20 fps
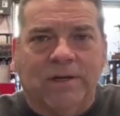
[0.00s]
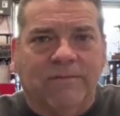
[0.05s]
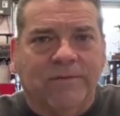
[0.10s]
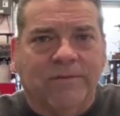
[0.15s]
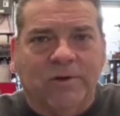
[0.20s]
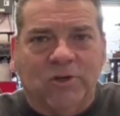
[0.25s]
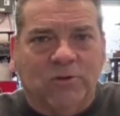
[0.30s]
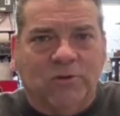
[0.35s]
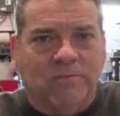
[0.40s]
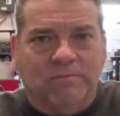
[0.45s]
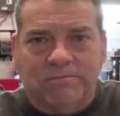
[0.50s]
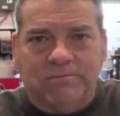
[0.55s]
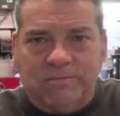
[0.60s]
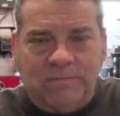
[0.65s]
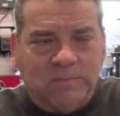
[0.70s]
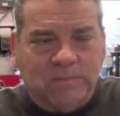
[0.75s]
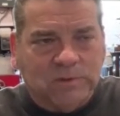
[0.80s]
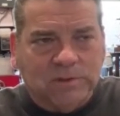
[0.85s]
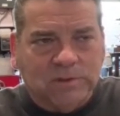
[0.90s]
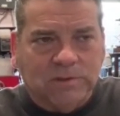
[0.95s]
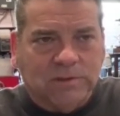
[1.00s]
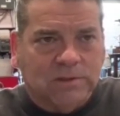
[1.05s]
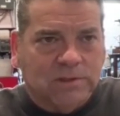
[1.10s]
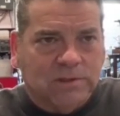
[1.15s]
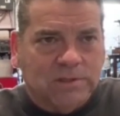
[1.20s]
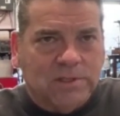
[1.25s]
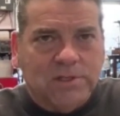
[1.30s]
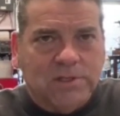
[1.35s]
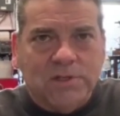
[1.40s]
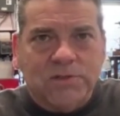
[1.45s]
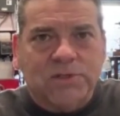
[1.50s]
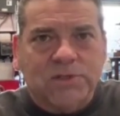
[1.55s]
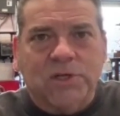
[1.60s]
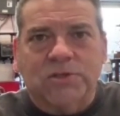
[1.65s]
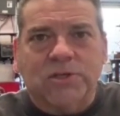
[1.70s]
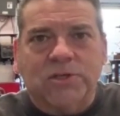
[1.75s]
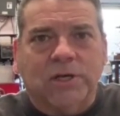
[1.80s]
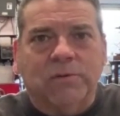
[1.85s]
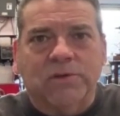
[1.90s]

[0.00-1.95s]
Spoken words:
I've known him since I